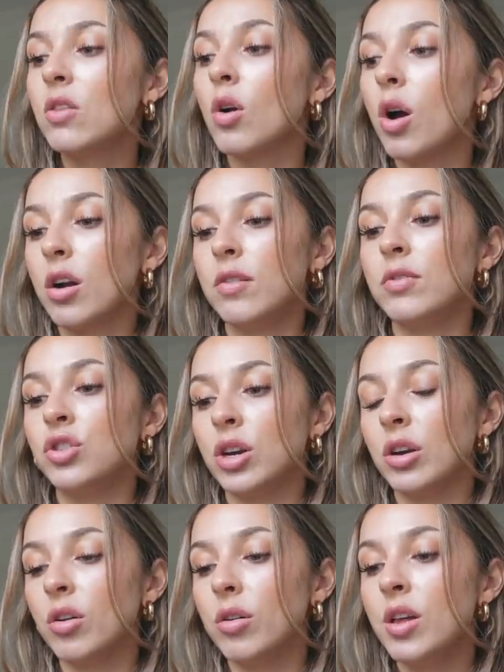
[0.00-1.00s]
in the heart of the
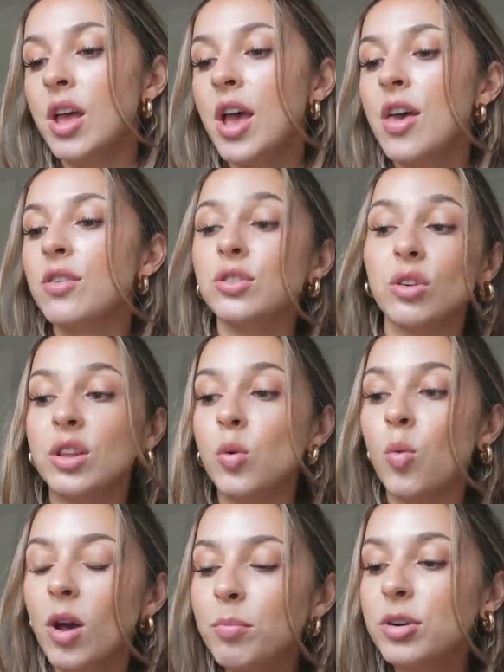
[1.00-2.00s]
jungle. There's only
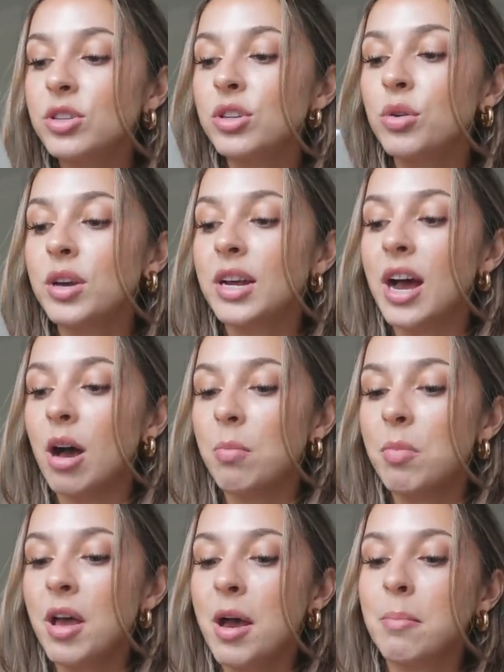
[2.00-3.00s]
one person who can help,
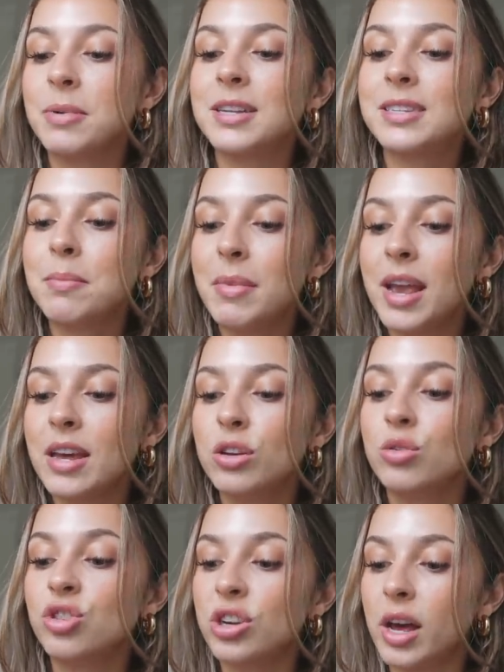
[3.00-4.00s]
but it's the man
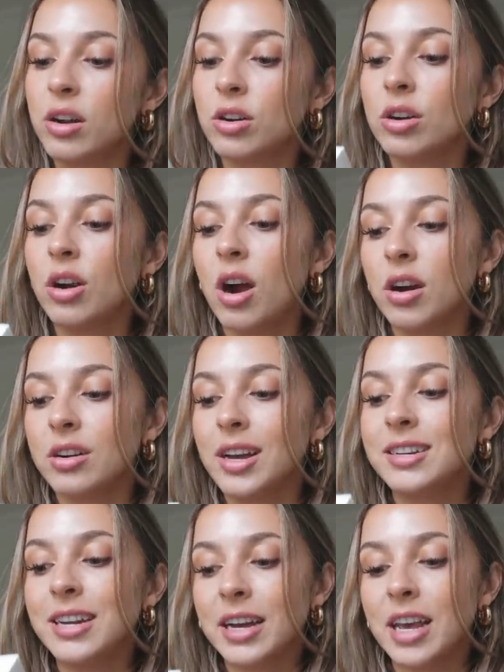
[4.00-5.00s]
who shattered her heart a
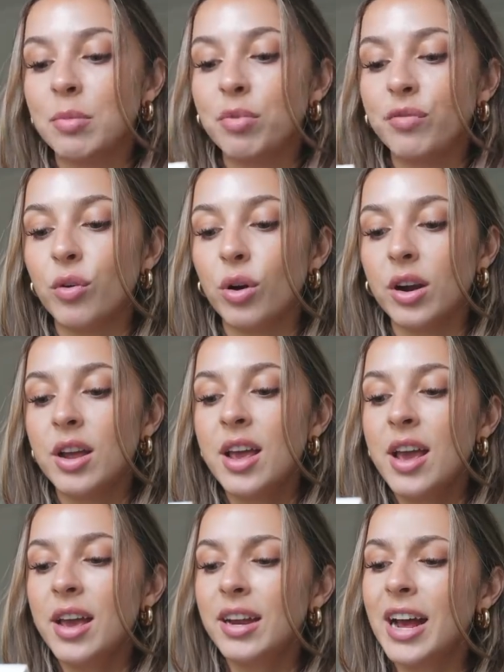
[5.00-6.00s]
decade before.
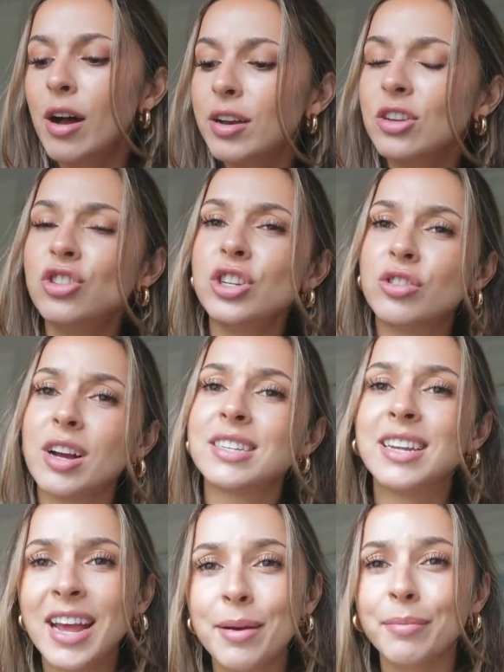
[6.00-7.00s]
And how can she
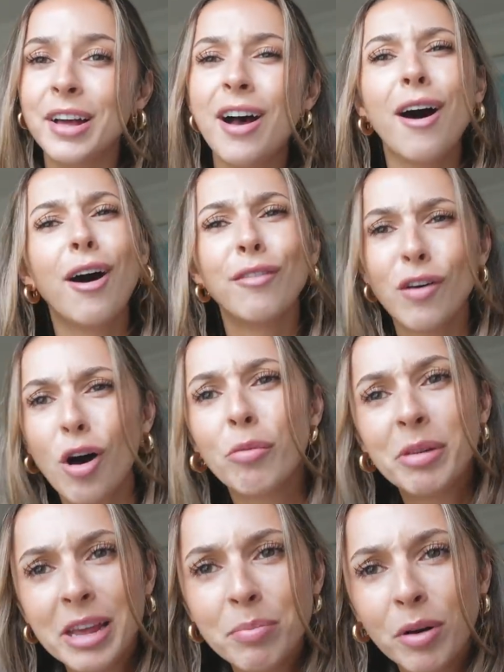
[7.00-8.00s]
trust him, of all
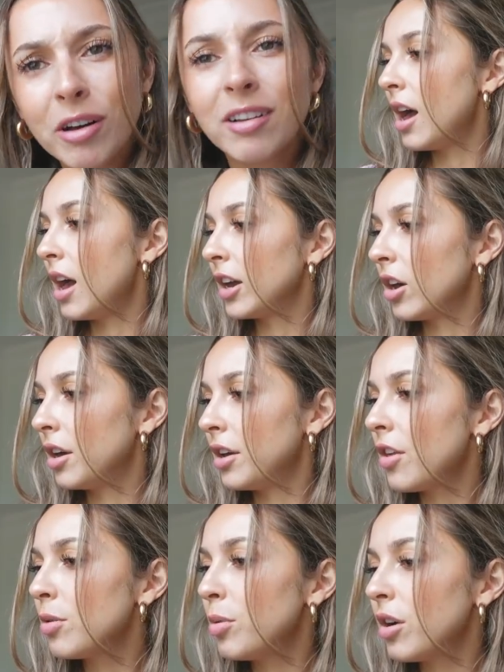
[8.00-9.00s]
people? I got
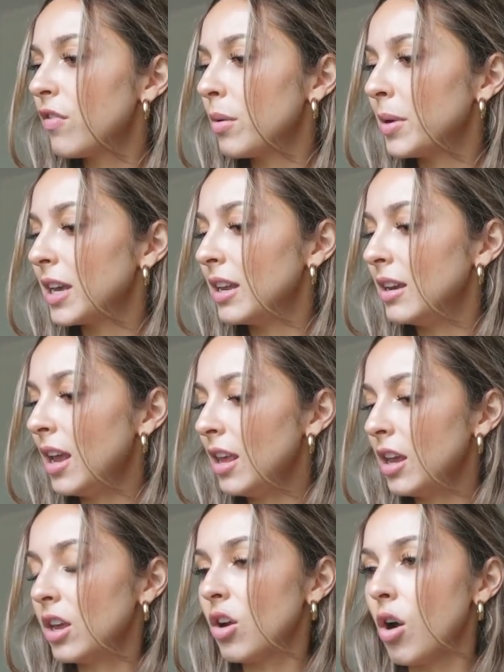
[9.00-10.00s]
another book from a
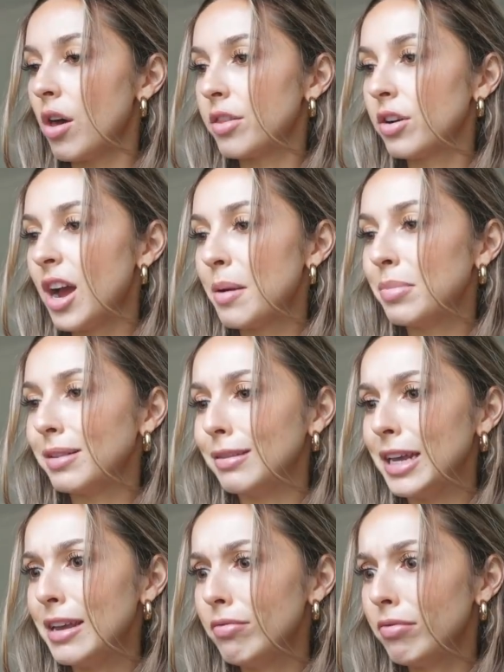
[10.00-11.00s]
Canadian author, I
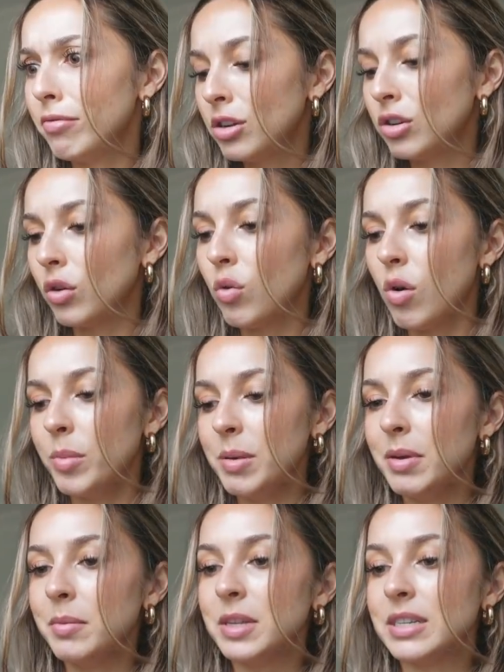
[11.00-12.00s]
believe. Don't quote me,
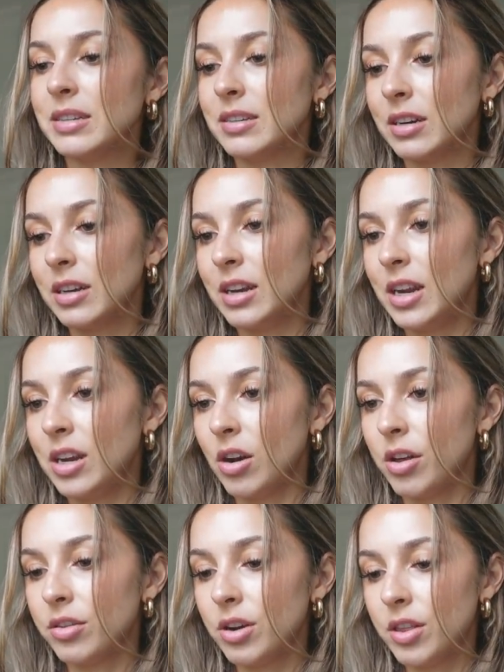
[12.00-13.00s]
maybe this isn't a Canadian
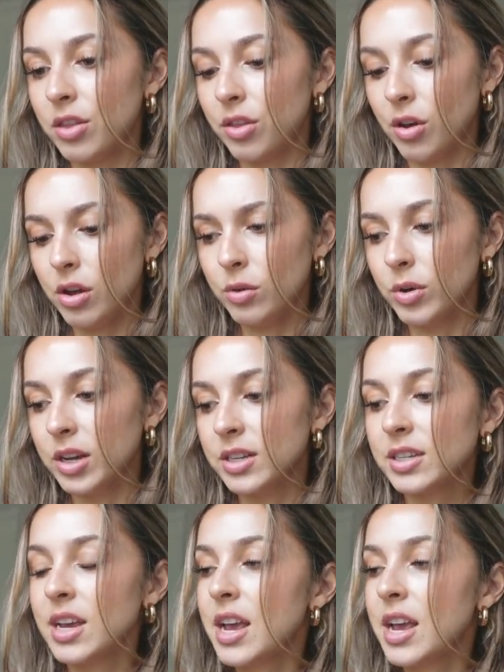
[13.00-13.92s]
author, I thought it was.